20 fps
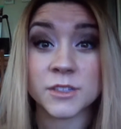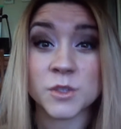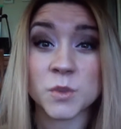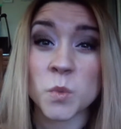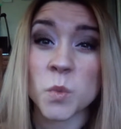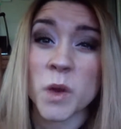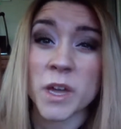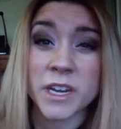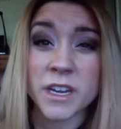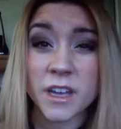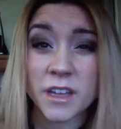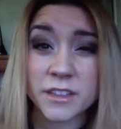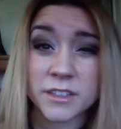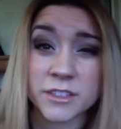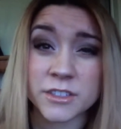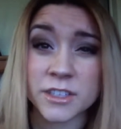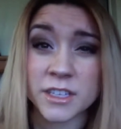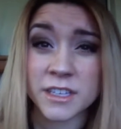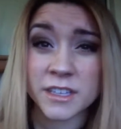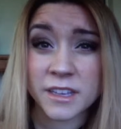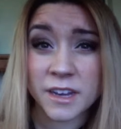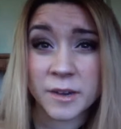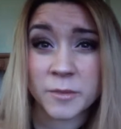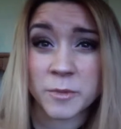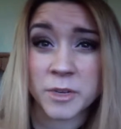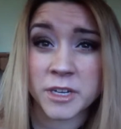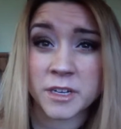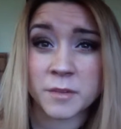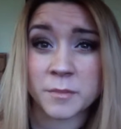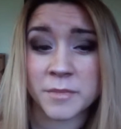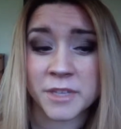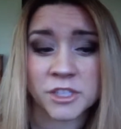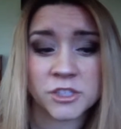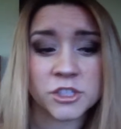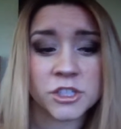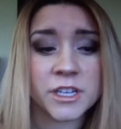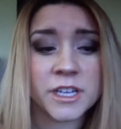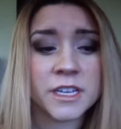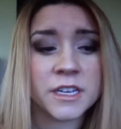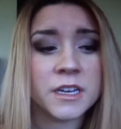There's one other thing that I wanted to
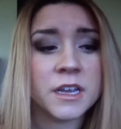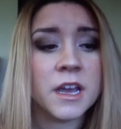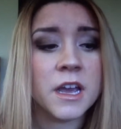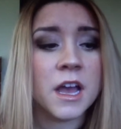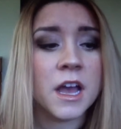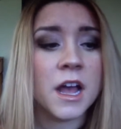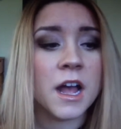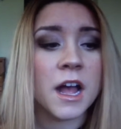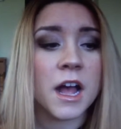mention.